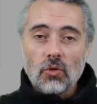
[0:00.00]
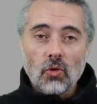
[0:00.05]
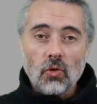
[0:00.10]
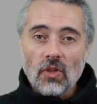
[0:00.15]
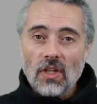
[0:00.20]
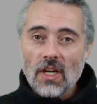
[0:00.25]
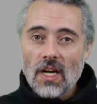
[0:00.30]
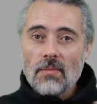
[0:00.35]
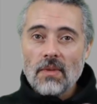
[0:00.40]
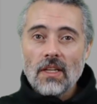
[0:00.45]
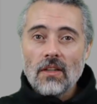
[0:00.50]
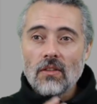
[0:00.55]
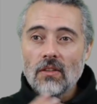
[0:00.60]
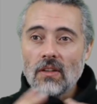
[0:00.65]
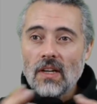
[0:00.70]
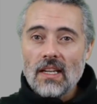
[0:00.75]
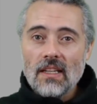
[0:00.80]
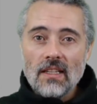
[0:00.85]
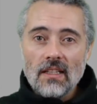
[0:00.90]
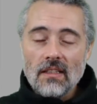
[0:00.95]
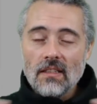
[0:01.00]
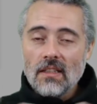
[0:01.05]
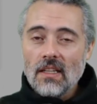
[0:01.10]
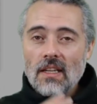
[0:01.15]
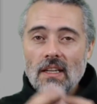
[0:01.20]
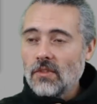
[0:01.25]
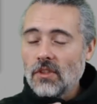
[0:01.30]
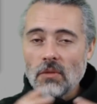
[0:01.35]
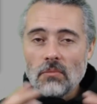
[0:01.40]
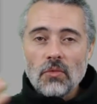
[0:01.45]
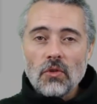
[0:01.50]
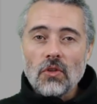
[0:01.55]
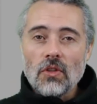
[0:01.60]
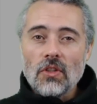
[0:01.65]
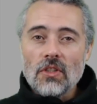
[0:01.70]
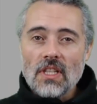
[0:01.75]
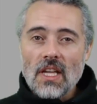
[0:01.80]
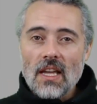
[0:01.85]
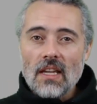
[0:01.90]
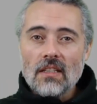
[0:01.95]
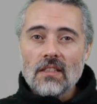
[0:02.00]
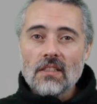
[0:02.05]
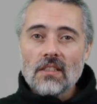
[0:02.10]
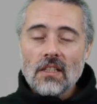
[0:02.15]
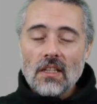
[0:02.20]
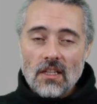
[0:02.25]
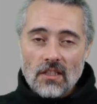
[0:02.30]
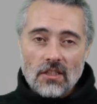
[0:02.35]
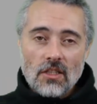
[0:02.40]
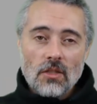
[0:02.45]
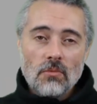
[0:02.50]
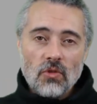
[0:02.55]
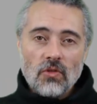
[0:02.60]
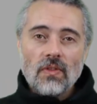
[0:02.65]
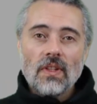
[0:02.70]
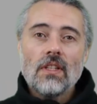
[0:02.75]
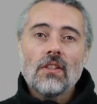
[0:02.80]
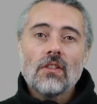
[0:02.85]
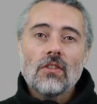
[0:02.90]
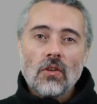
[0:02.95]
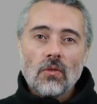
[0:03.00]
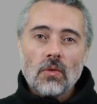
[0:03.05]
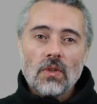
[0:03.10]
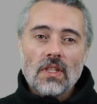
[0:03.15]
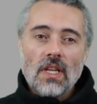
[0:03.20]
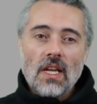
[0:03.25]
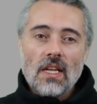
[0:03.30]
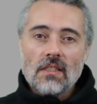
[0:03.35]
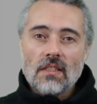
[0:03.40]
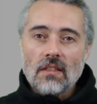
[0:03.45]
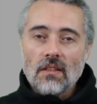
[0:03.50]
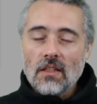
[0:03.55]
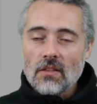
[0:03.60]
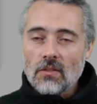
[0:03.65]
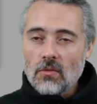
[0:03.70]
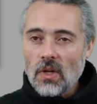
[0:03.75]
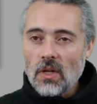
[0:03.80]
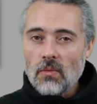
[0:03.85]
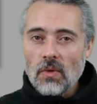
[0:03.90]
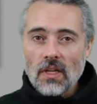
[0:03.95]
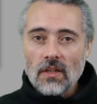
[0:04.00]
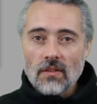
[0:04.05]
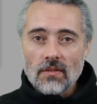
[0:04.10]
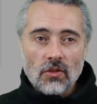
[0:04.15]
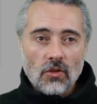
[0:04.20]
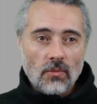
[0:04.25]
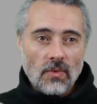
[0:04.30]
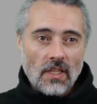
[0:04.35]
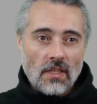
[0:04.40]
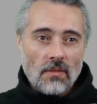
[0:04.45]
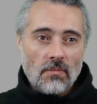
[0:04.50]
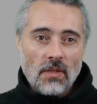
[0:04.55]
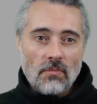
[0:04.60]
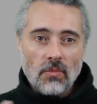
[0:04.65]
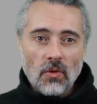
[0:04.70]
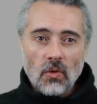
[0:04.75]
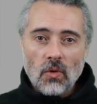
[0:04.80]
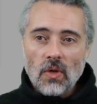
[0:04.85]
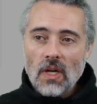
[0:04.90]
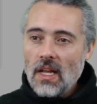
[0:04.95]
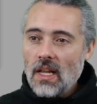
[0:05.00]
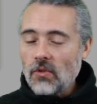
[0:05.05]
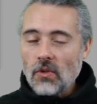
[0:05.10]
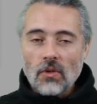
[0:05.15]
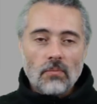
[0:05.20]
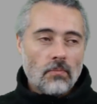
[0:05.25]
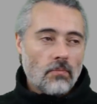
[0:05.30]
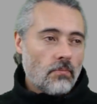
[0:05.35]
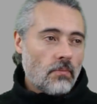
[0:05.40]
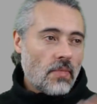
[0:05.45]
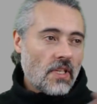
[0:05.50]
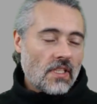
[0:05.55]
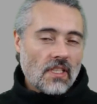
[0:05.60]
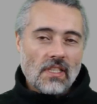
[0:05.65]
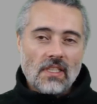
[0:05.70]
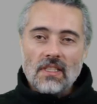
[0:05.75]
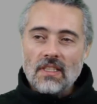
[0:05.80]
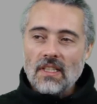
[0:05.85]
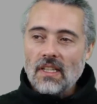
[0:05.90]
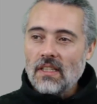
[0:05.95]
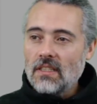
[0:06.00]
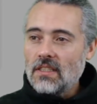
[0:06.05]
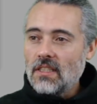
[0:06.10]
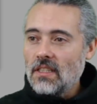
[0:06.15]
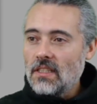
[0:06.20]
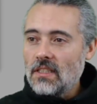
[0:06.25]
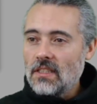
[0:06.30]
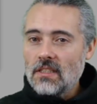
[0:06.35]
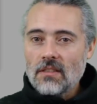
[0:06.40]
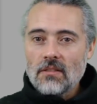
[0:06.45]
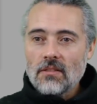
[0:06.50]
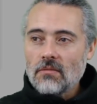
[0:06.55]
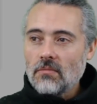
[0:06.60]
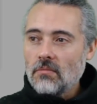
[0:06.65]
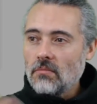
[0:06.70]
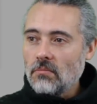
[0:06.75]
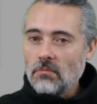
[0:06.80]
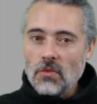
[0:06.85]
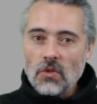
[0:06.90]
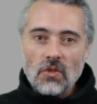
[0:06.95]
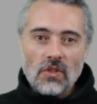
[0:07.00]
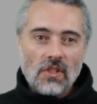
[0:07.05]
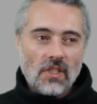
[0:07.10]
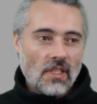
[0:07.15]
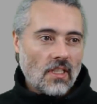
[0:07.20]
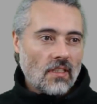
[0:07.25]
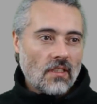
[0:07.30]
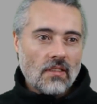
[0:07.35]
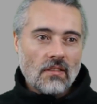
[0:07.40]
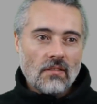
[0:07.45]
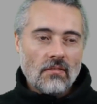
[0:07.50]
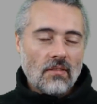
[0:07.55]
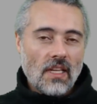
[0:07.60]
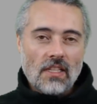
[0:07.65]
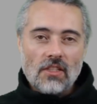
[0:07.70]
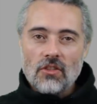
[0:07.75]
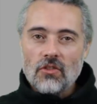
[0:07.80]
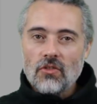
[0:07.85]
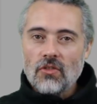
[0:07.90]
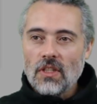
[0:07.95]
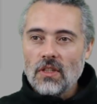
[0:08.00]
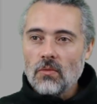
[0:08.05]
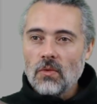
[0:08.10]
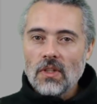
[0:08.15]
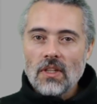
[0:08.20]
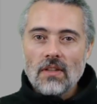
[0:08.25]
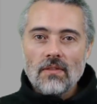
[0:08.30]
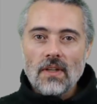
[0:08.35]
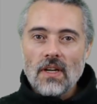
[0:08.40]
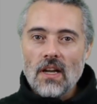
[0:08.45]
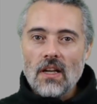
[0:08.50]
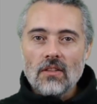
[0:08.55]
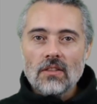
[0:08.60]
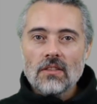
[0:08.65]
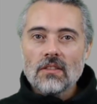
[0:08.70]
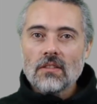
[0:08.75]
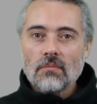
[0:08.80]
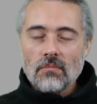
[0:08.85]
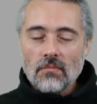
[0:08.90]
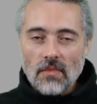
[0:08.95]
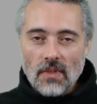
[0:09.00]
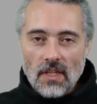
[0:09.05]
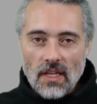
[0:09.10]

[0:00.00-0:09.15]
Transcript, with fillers: programming or any computer science to move into software testing. That's why we have so many people from business analysis, music, history, whatever else.